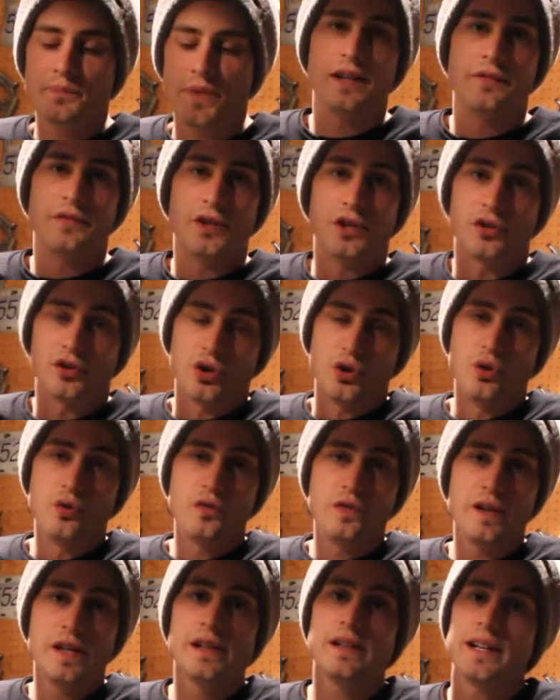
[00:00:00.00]
If you're
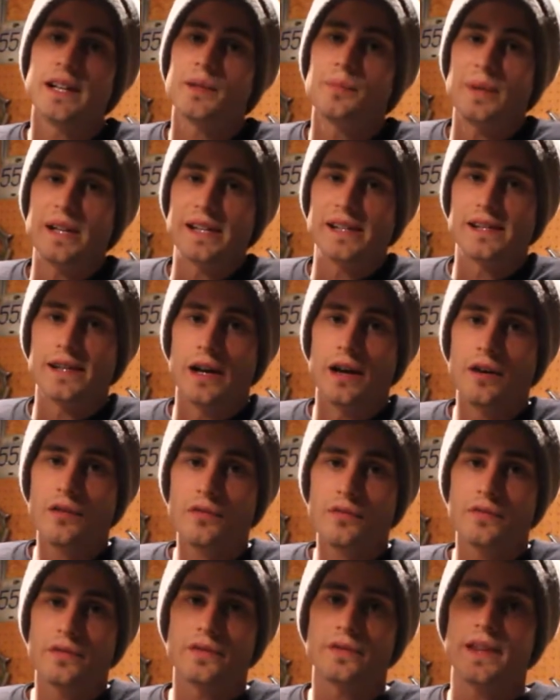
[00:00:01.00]
goofy like
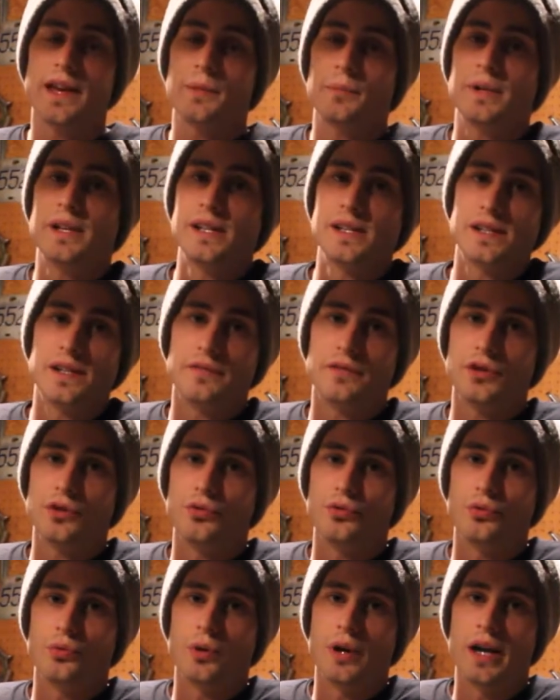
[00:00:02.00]
myself, that means if
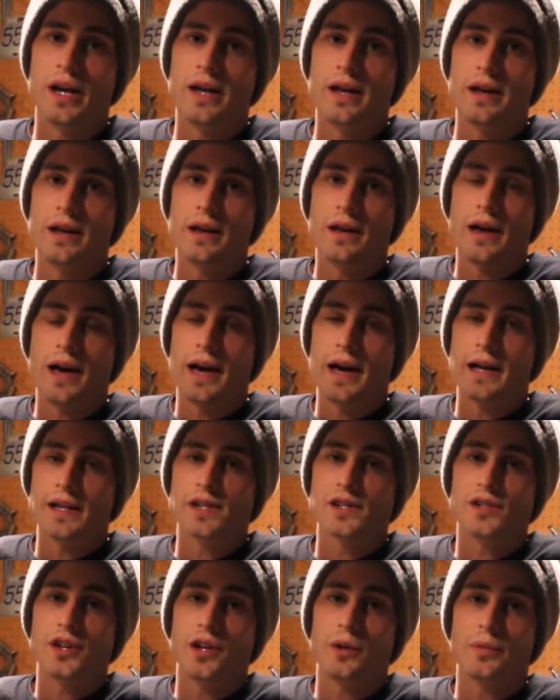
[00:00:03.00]
you
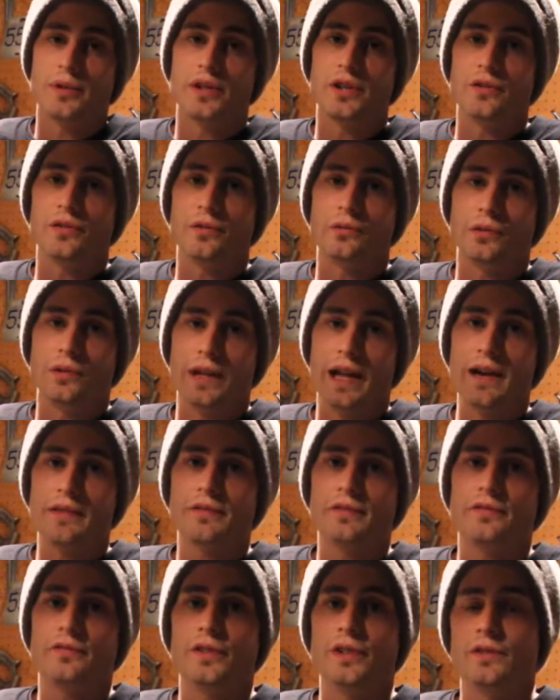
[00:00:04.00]
start with your
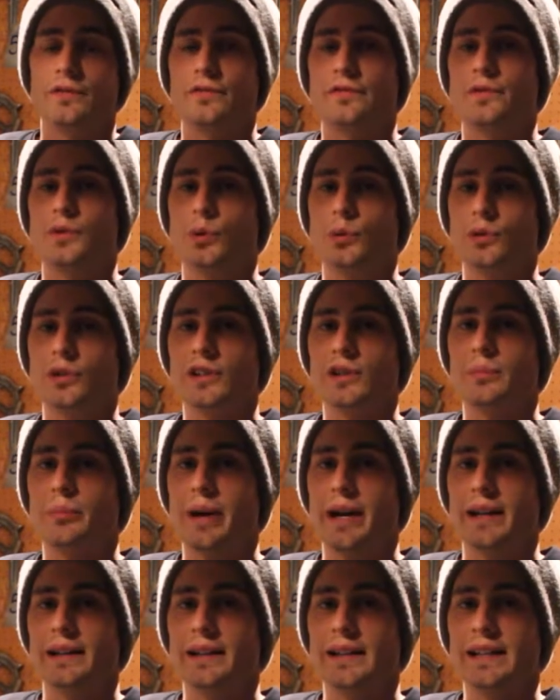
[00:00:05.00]
left foot forward
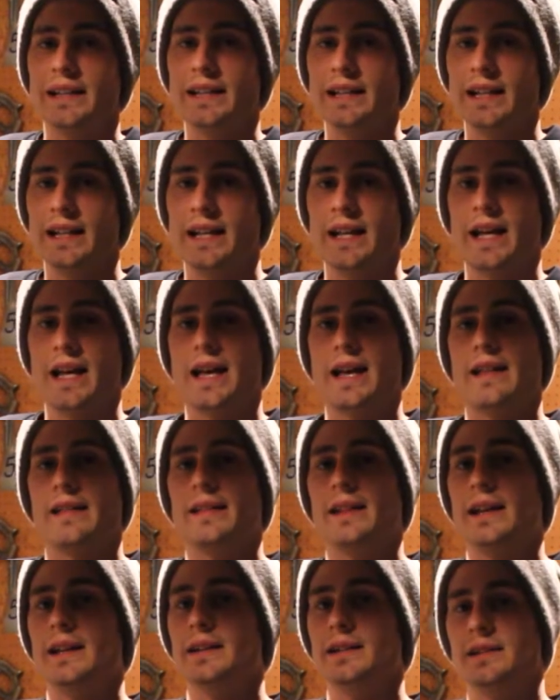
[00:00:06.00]
pedaling,
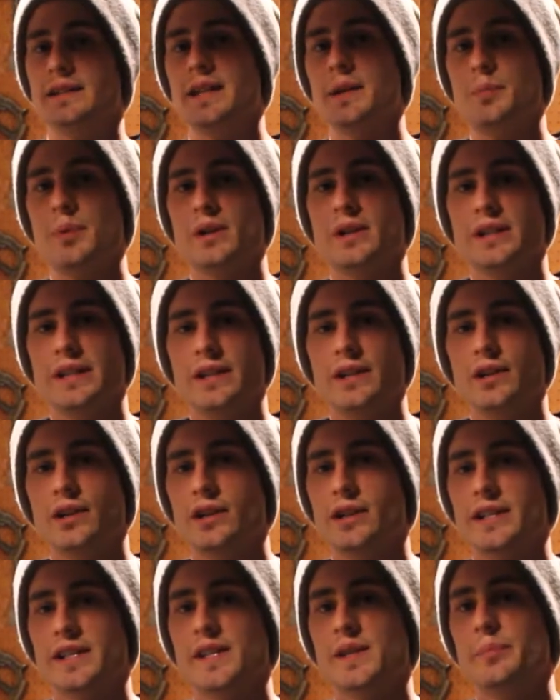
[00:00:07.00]
then typically you're
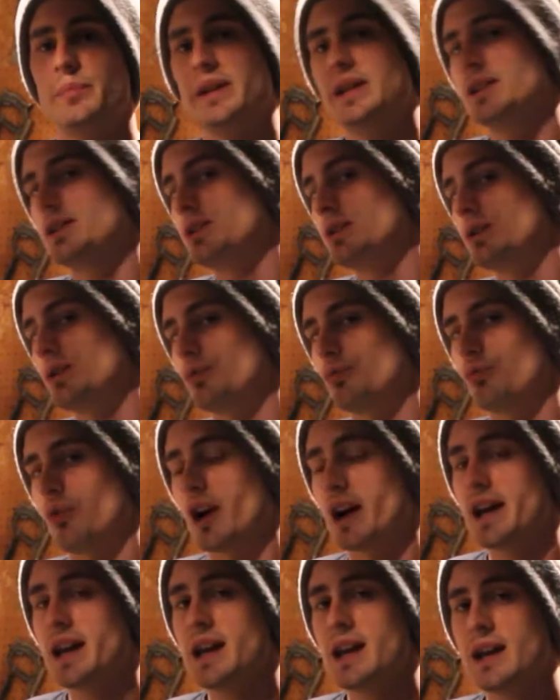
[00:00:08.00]
going to spin to the
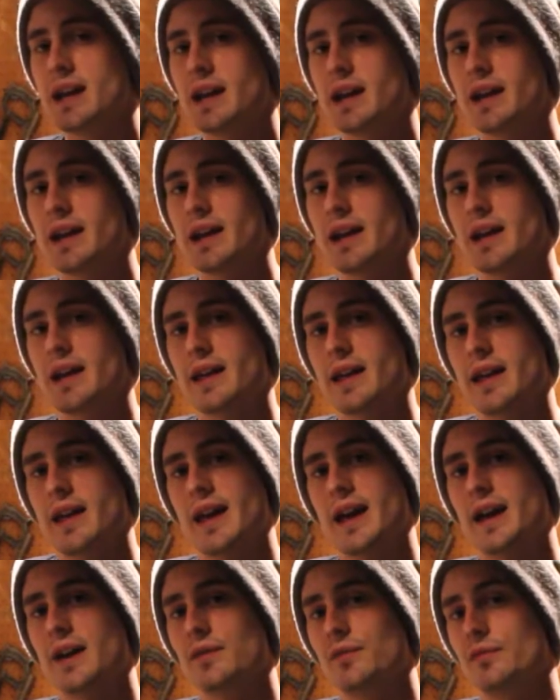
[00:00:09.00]
right,
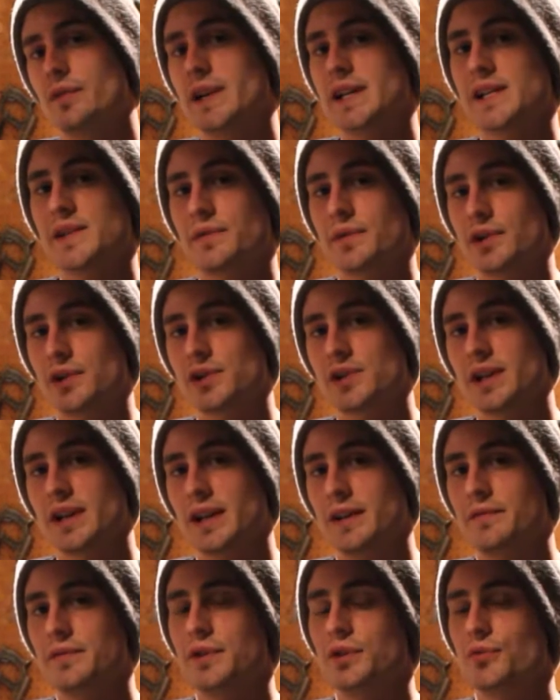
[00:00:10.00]
and vice versa
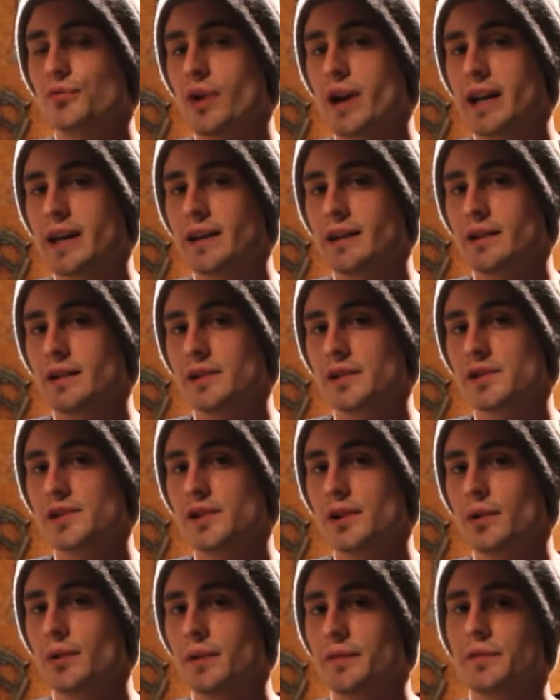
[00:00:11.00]
if you're regular.
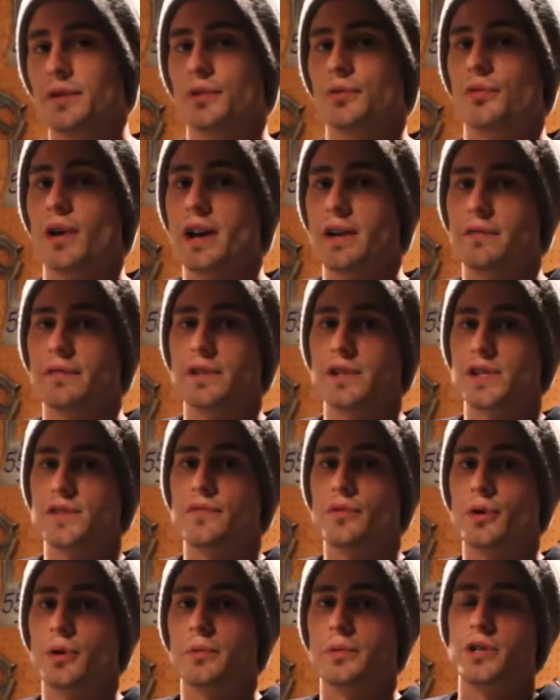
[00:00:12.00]
So if your right foot's
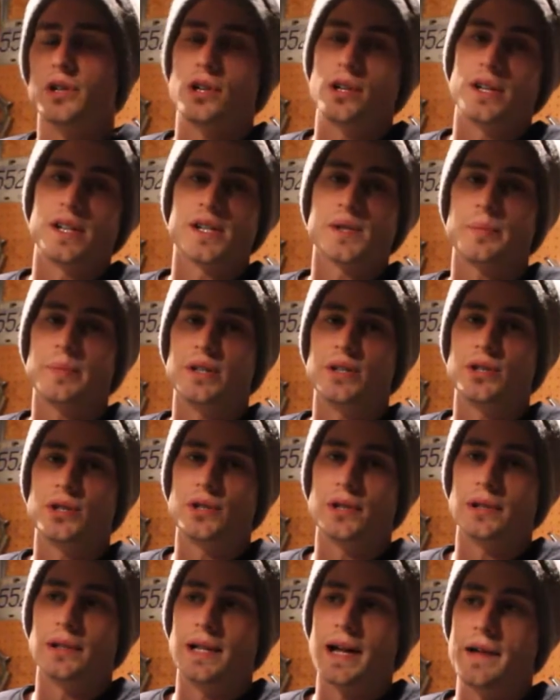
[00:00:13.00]
forward, you're going to spin
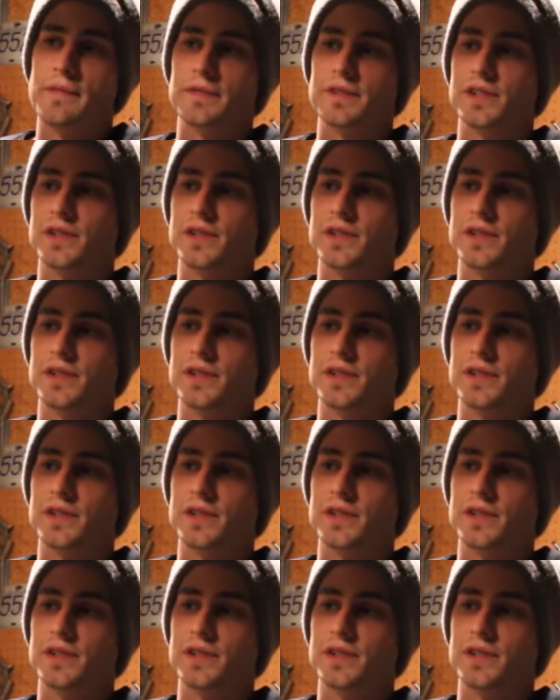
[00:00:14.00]
to the left.